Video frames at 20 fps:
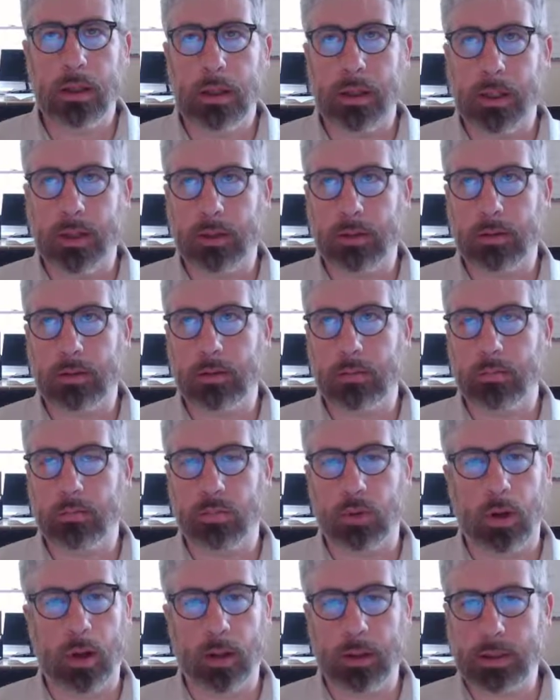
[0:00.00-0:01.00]
it
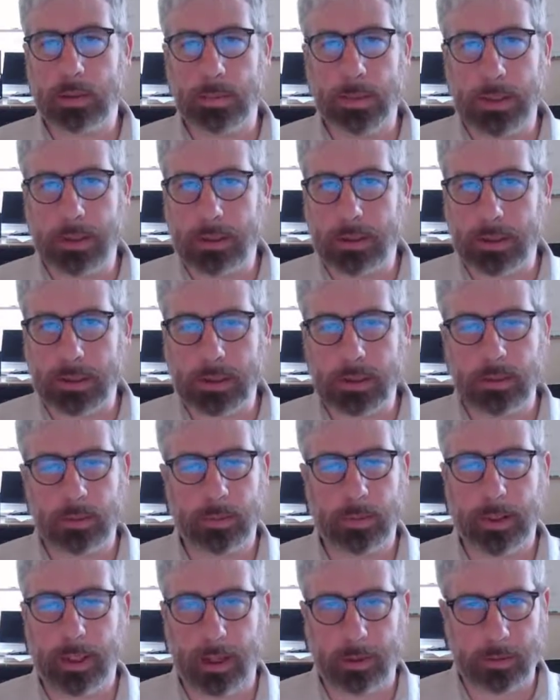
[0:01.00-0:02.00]
lost pieces or
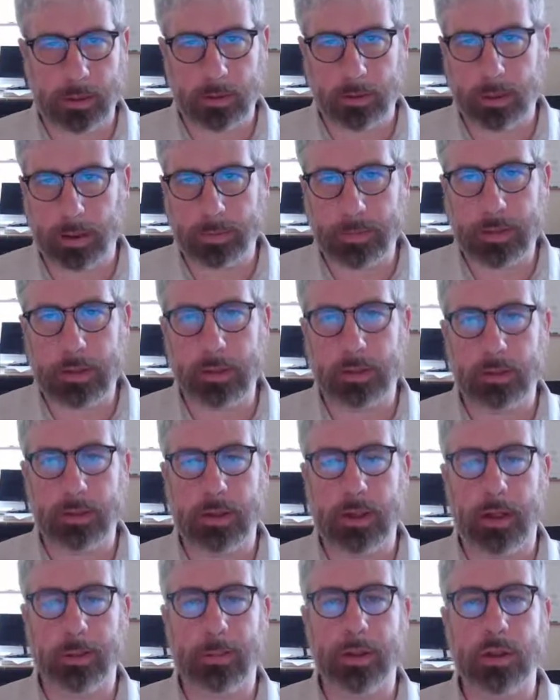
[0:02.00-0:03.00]
became corrupted or
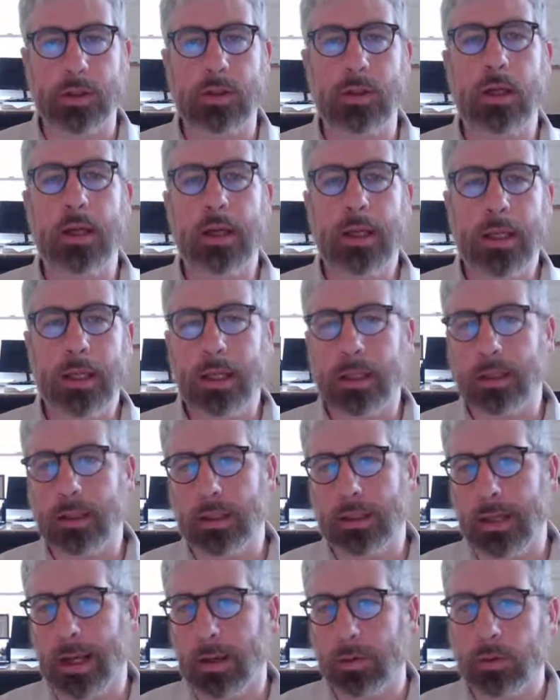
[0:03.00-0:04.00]
damaged in the
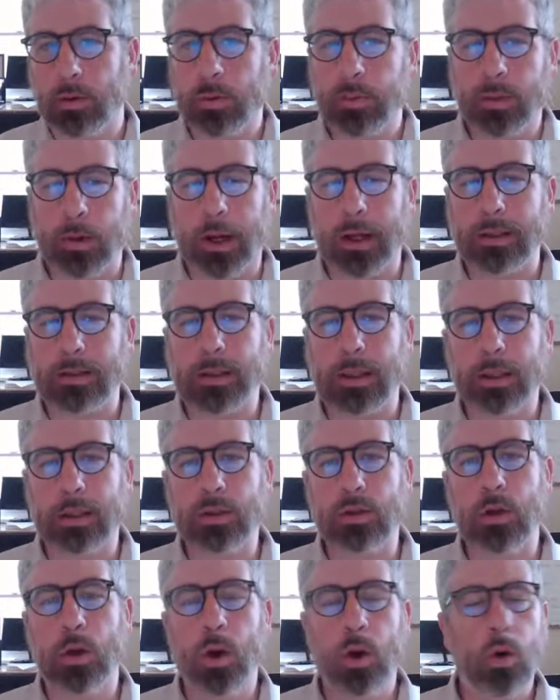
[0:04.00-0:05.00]
download process,